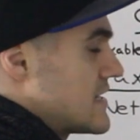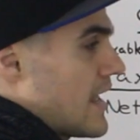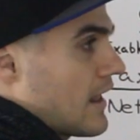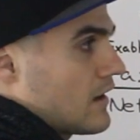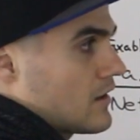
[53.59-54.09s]

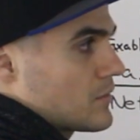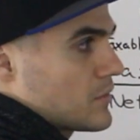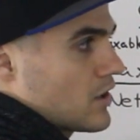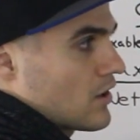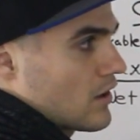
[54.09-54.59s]
net
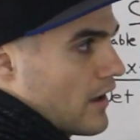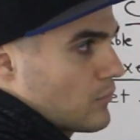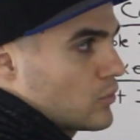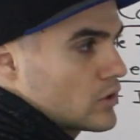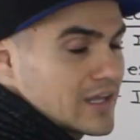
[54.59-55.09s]
income here
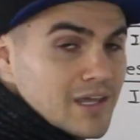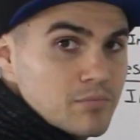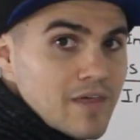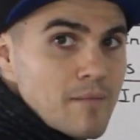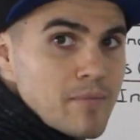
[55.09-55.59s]
and will
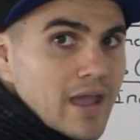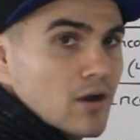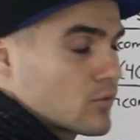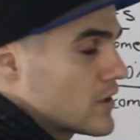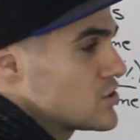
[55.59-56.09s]
keep that
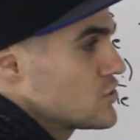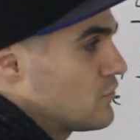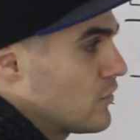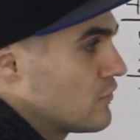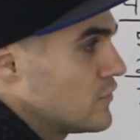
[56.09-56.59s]
payout ratio
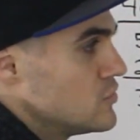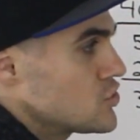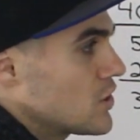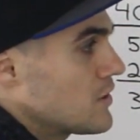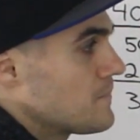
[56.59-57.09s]
for the
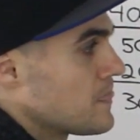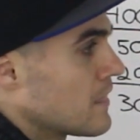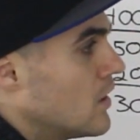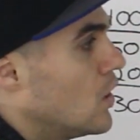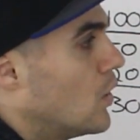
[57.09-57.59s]
future.
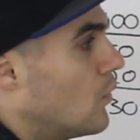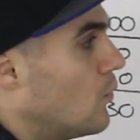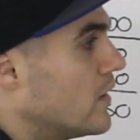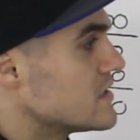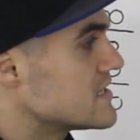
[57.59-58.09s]

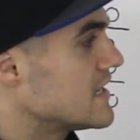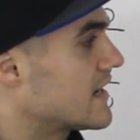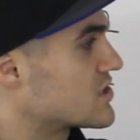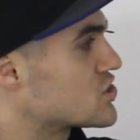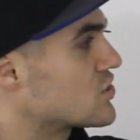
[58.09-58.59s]
What is the
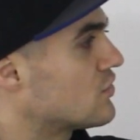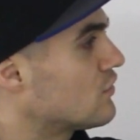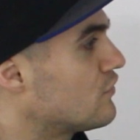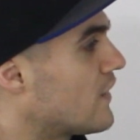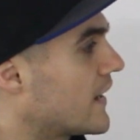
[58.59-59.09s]

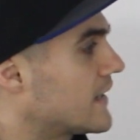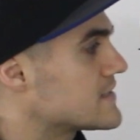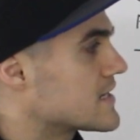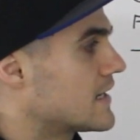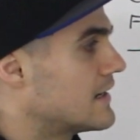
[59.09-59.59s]
external
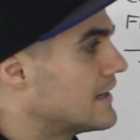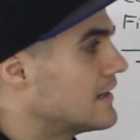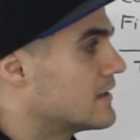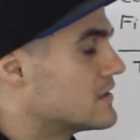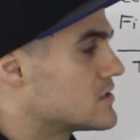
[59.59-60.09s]
financing
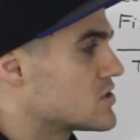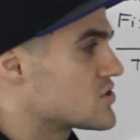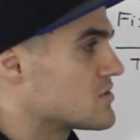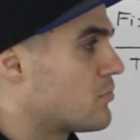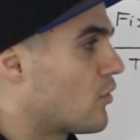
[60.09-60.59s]
needed to
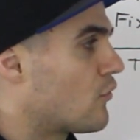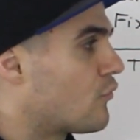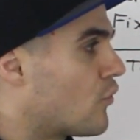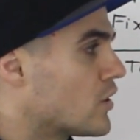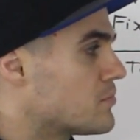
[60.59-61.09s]
support
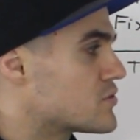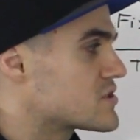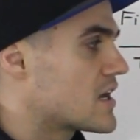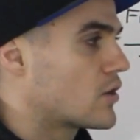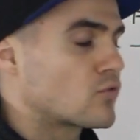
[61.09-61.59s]

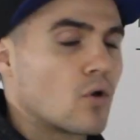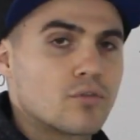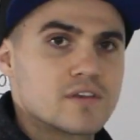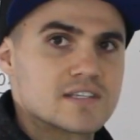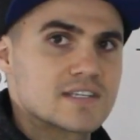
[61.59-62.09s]
40%
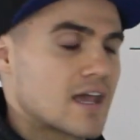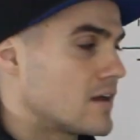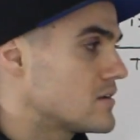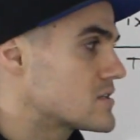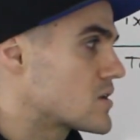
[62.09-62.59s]
growth in
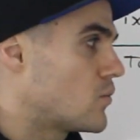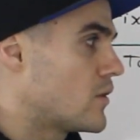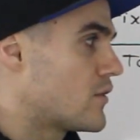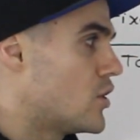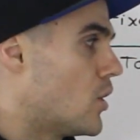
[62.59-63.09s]
sales
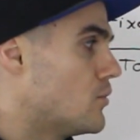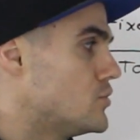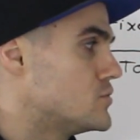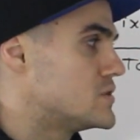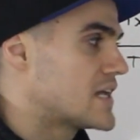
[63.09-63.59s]
with no
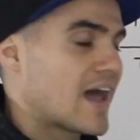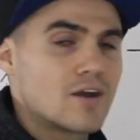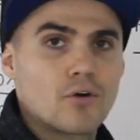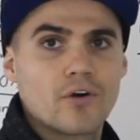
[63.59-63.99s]
new debt